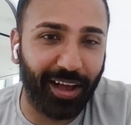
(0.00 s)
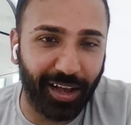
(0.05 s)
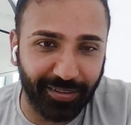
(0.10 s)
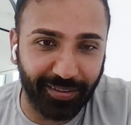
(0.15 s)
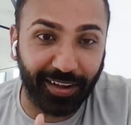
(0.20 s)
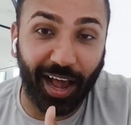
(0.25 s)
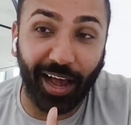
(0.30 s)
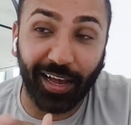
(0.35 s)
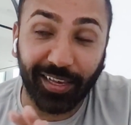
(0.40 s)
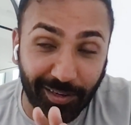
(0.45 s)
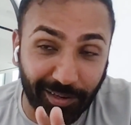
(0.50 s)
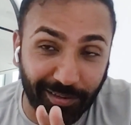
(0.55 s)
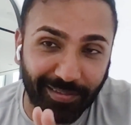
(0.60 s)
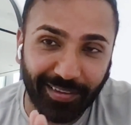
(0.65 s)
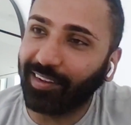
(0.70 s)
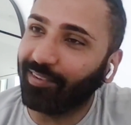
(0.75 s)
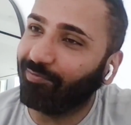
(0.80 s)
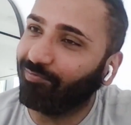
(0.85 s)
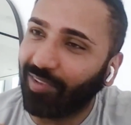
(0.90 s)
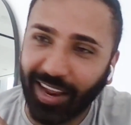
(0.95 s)
I was like, "I use
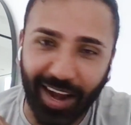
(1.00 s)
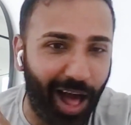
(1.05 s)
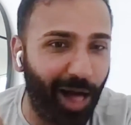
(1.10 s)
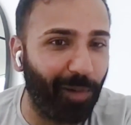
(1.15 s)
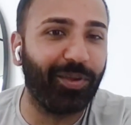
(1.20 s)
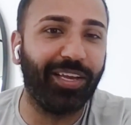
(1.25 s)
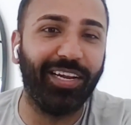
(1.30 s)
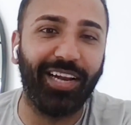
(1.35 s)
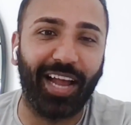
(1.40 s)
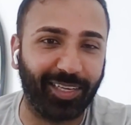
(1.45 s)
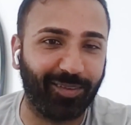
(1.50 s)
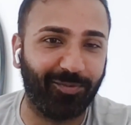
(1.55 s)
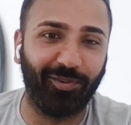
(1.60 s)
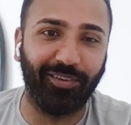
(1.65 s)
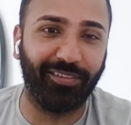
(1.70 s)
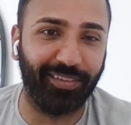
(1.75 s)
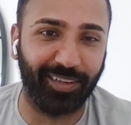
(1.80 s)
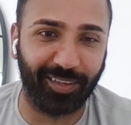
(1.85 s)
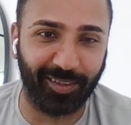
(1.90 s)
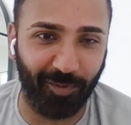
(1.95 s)
it, and I'll be an
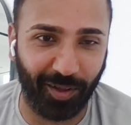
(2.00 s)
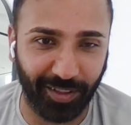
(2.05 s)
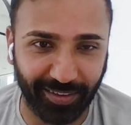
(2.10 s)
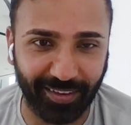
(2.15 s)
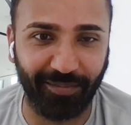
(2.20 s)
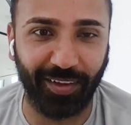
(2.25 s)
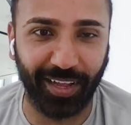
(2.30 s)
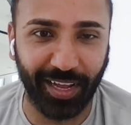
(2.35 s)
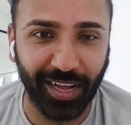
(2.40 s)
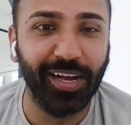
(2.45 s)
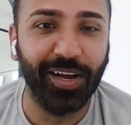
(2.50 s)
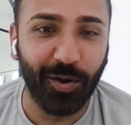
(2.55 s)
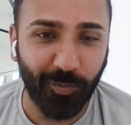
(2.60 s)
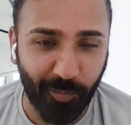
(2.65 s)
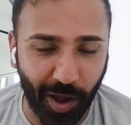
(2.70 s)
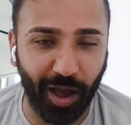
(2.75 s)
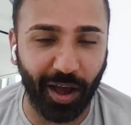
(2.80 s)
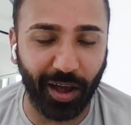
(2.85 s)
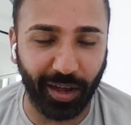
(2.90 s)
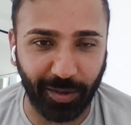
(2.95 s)
expert in six months. Give it,
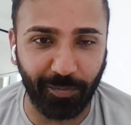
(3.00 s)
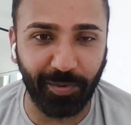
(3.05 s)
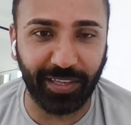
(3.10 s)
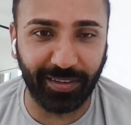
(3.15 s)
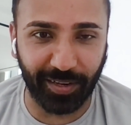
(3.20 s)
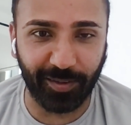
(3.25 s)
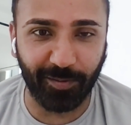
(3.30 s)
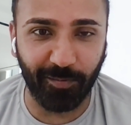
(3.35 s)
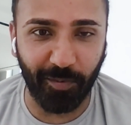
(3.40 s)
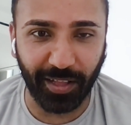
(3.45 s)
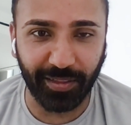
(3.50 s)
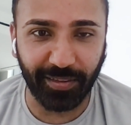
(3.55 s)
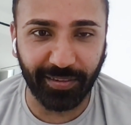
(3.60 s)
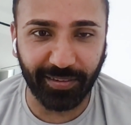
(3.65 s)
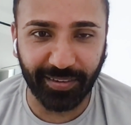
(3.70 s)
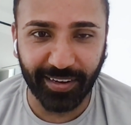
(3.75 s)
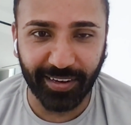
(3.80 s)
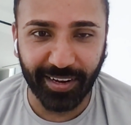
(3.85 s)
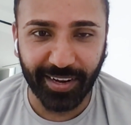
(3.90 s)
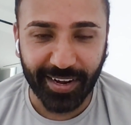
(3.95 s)
wait, uh, yeah. give me six
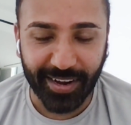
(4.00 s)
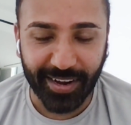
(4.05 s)
months."